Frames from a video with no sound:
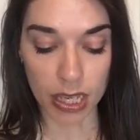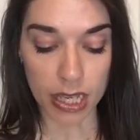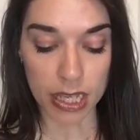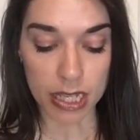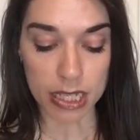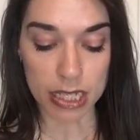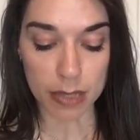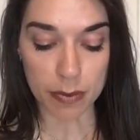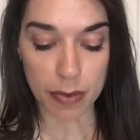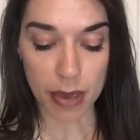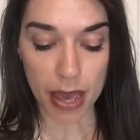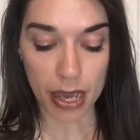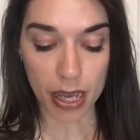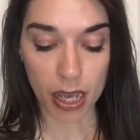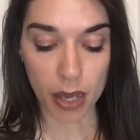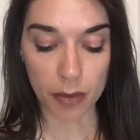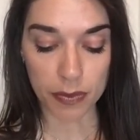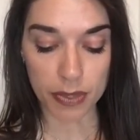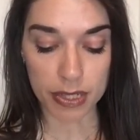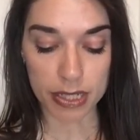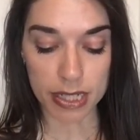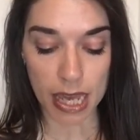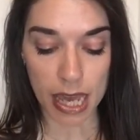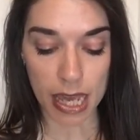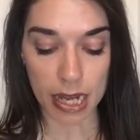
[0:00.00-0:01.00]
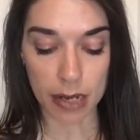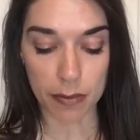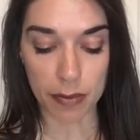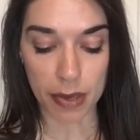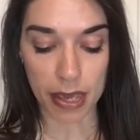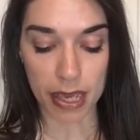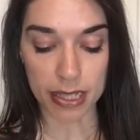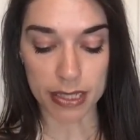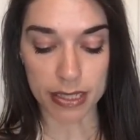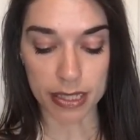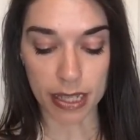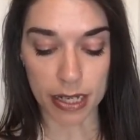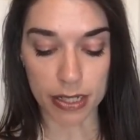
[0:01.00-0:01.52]
To back up the
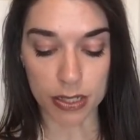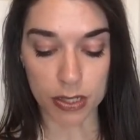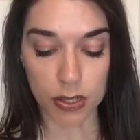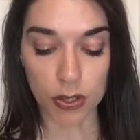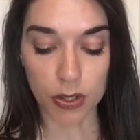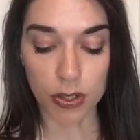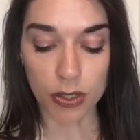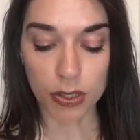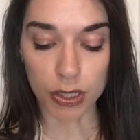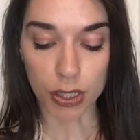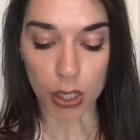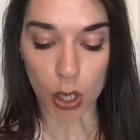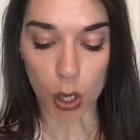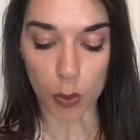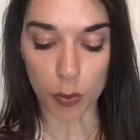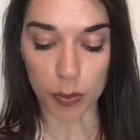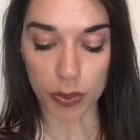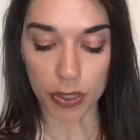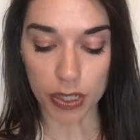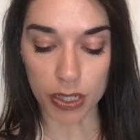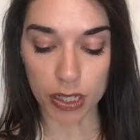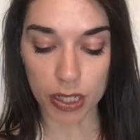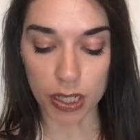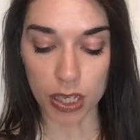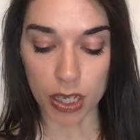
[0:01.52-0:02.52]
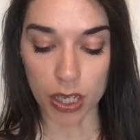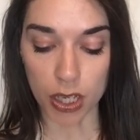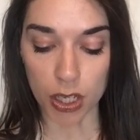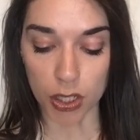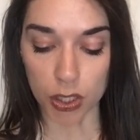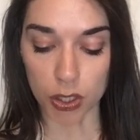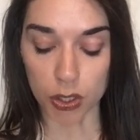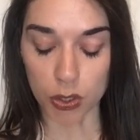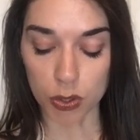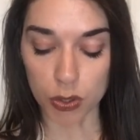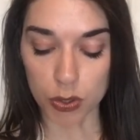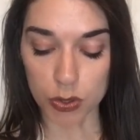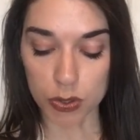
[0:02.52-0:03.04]
database that is currently open,
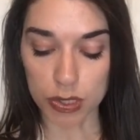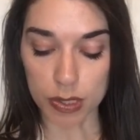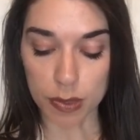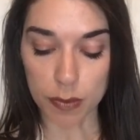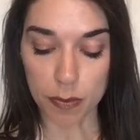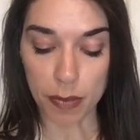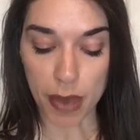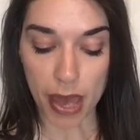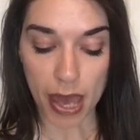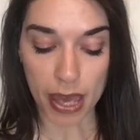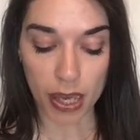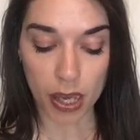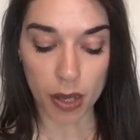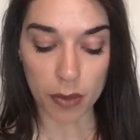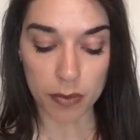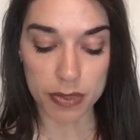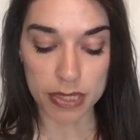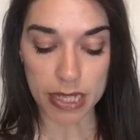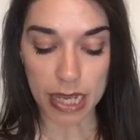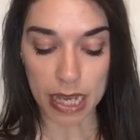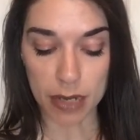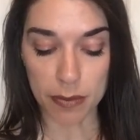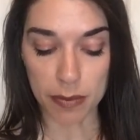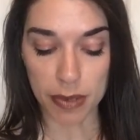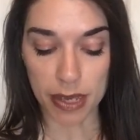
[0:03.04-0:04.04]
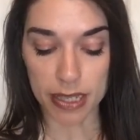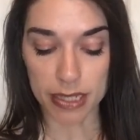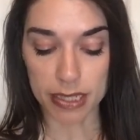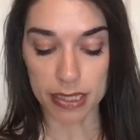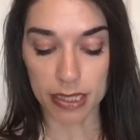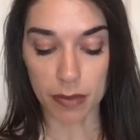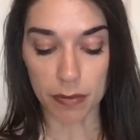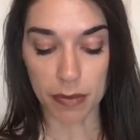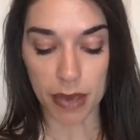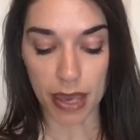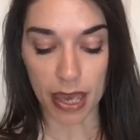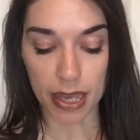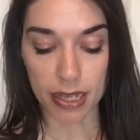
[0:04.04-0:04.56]
you use the Backup Database
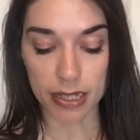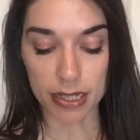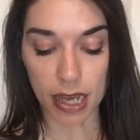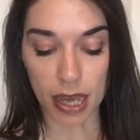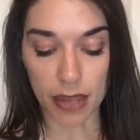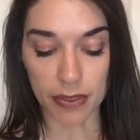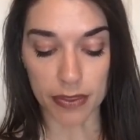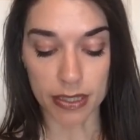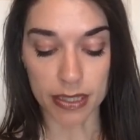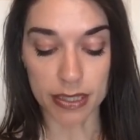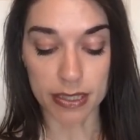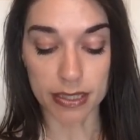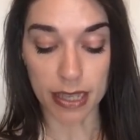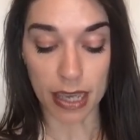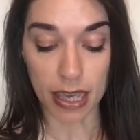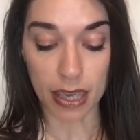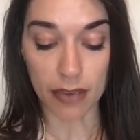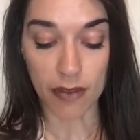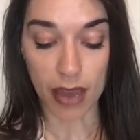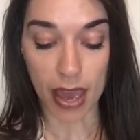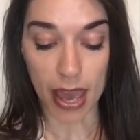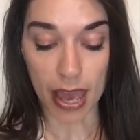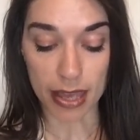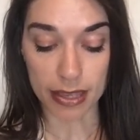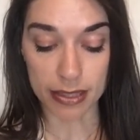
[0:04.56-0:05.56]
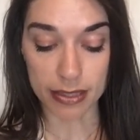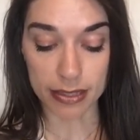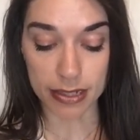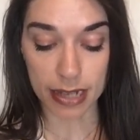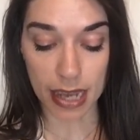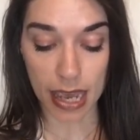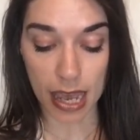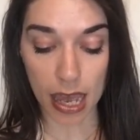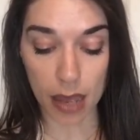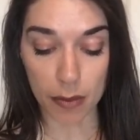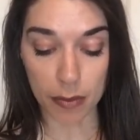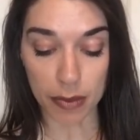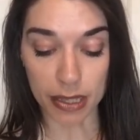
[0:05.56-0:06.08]
command on the Save As
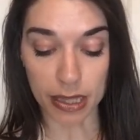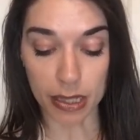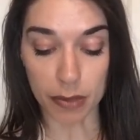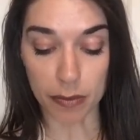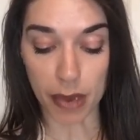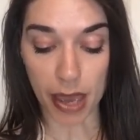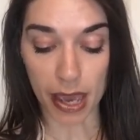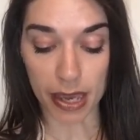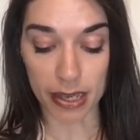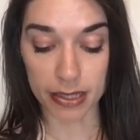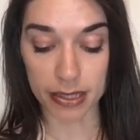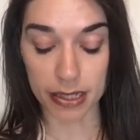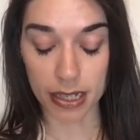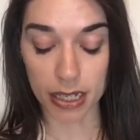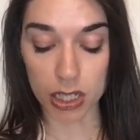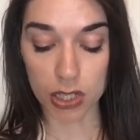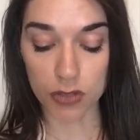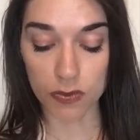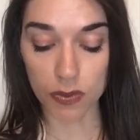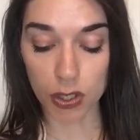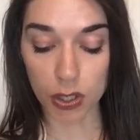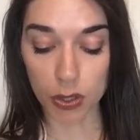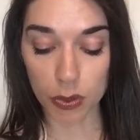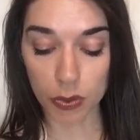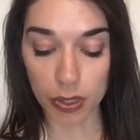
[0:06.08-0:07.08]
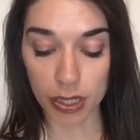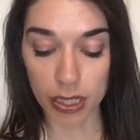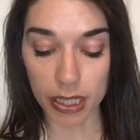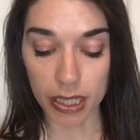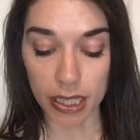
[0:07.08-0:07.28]
tab in the Backstage view.